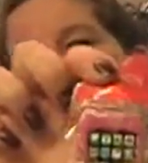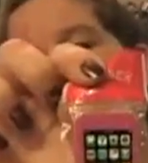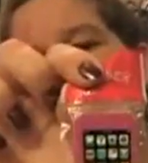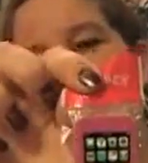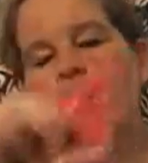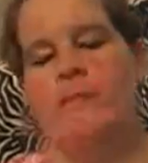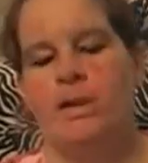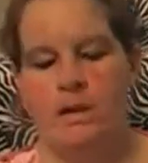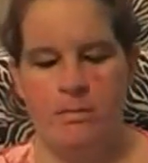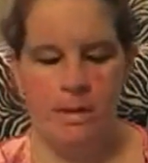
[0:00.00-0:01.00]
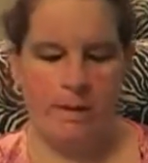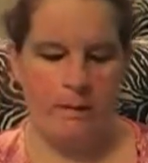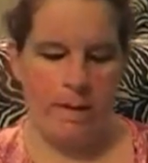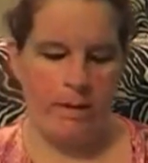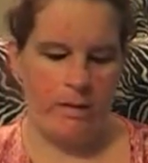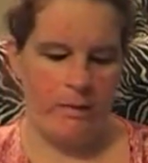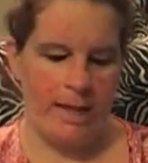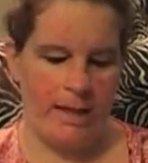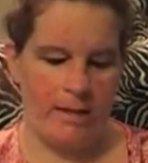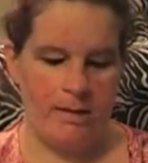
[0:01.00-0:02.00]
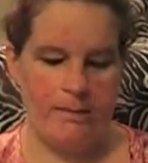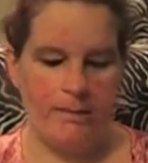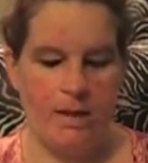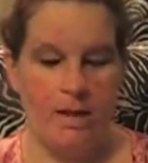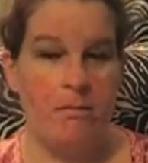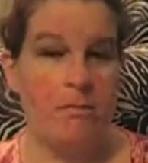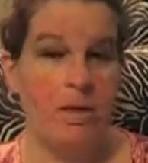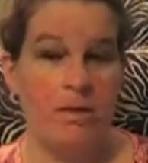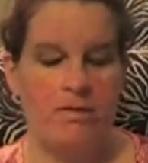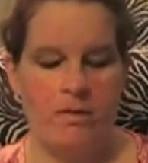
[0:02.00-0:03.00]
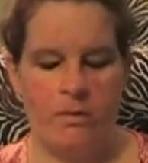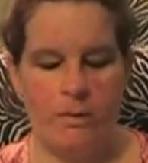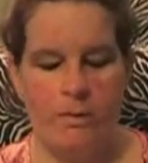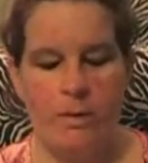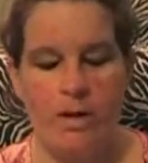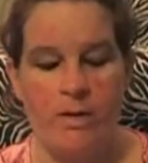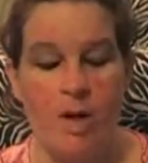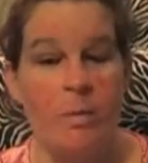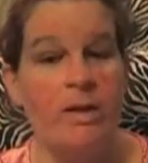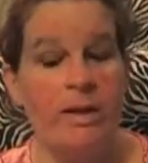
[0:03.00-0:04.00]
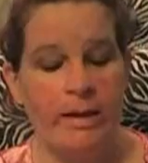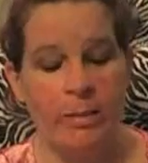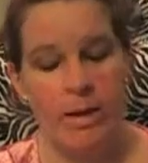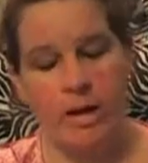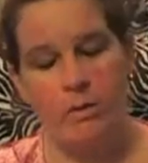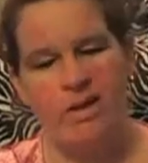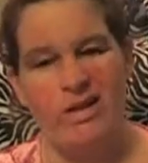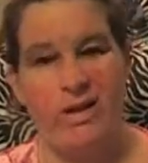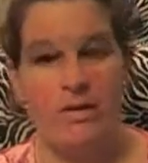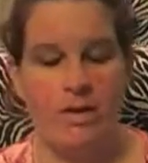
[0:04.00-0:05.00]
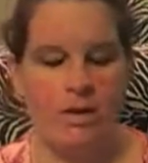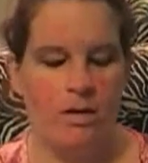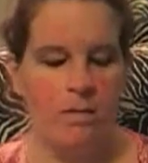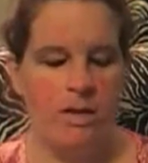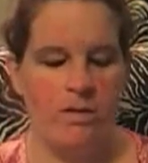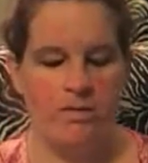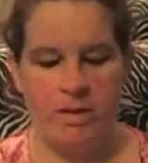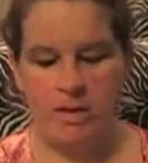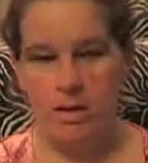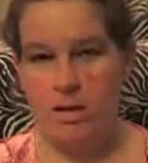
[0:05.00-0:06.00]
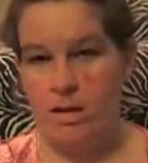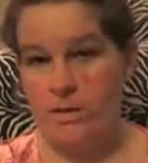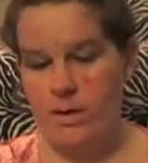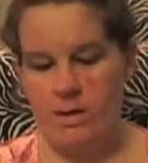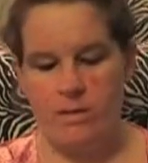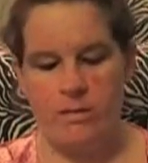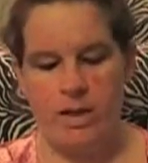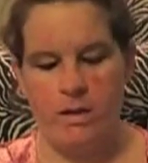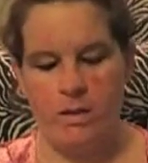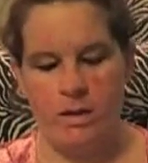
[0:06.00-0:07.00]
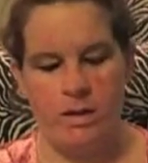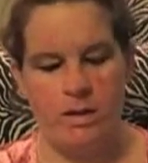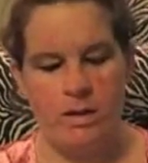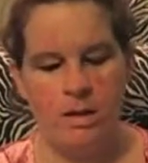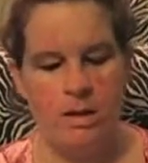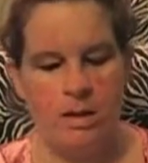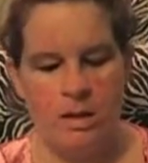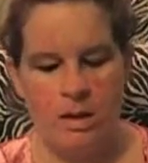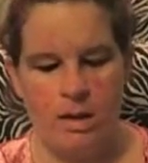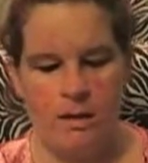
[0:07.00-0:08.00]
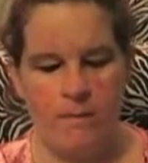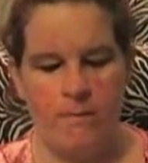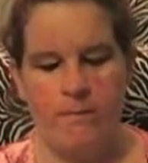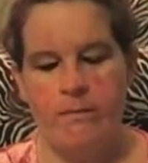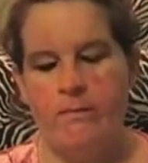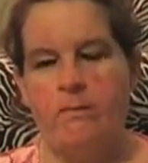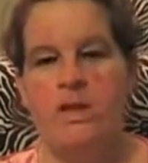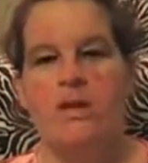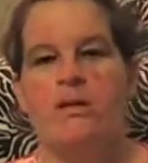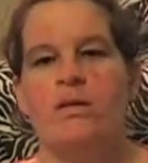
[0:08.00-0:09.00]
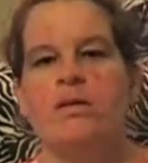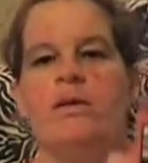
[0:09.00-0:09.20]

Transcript: Um, I take them out of the little baggies. These are, I was hoping to get a pink one and a different color. Pink one for my daughter and a different color for my oldest. Um, they're little